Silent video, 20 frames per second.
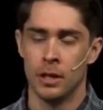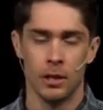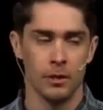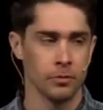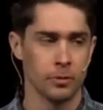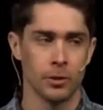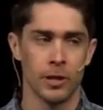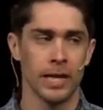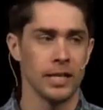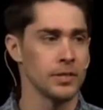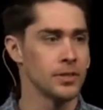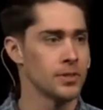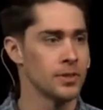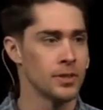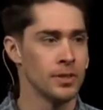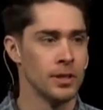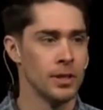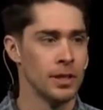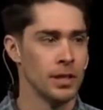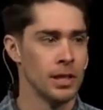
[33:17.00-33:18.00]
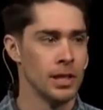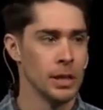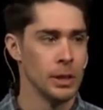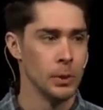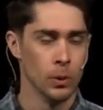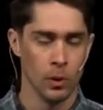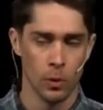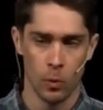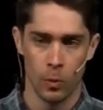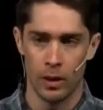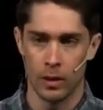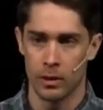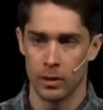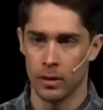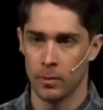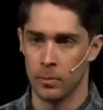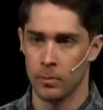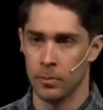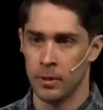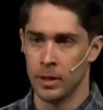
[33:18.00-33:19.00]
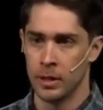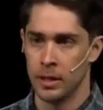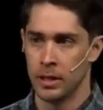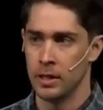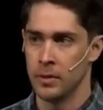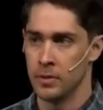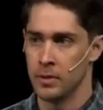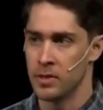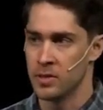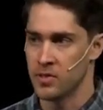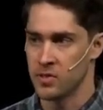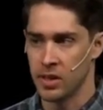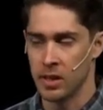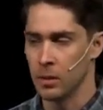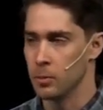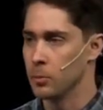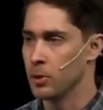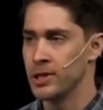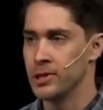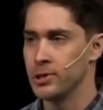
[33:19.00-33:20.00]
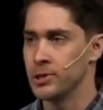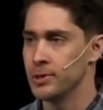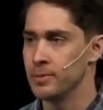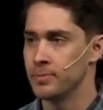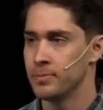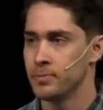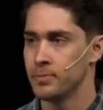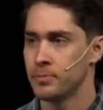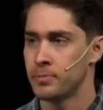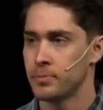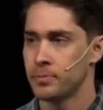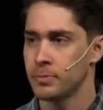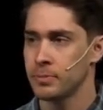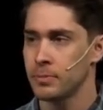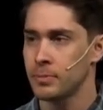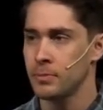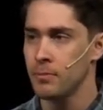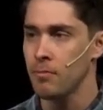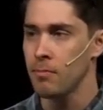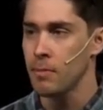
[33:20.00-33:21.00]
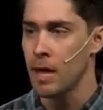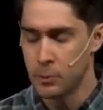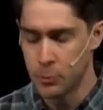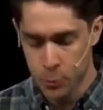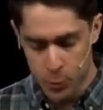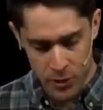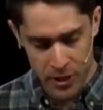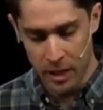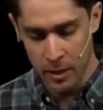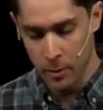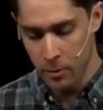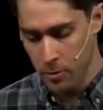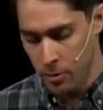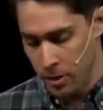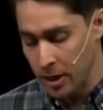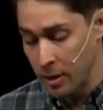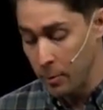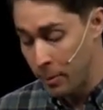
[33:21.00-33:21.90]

of Christ you are welcome in this celebration. As we think, think